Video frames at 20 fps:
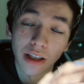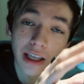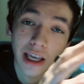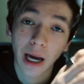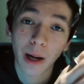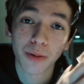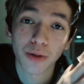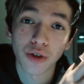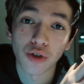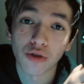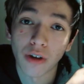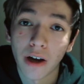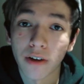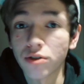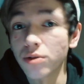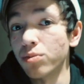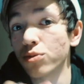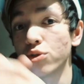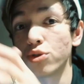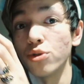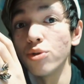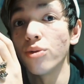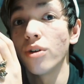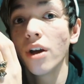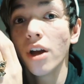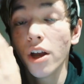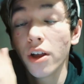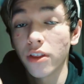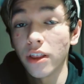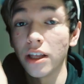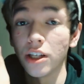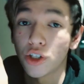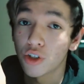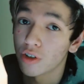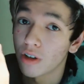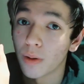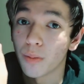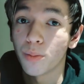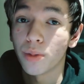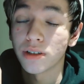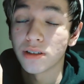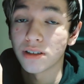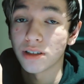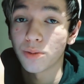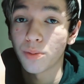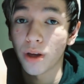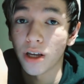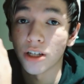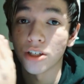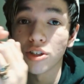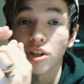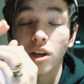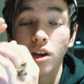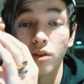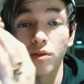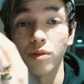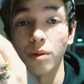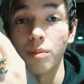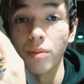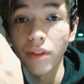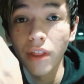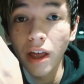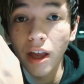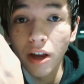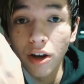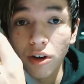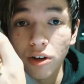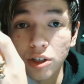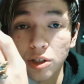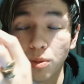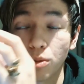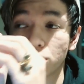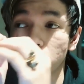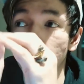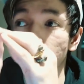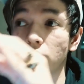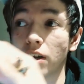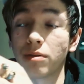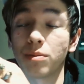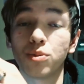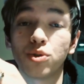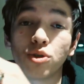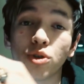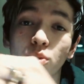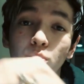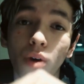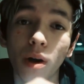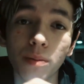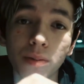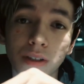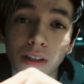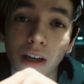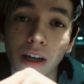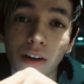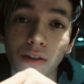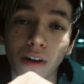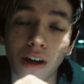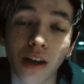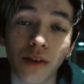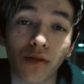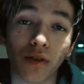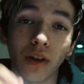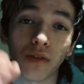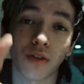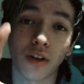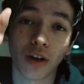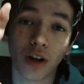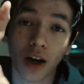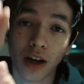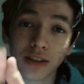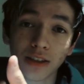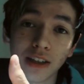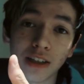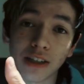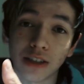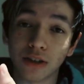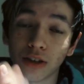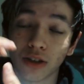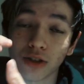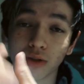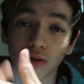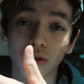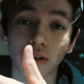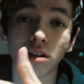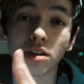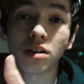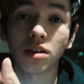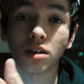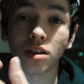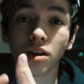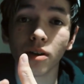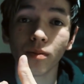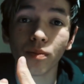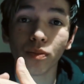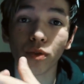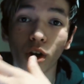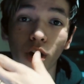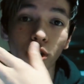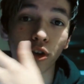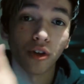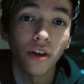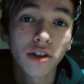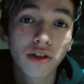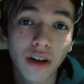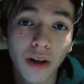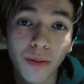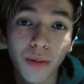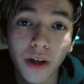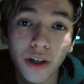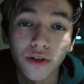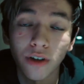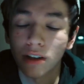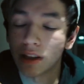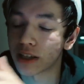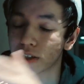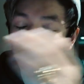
The caption drives them to the Instagram business page. From there, it's supposed to drive them to your website, right? If the content is also good on your Instagram page, right?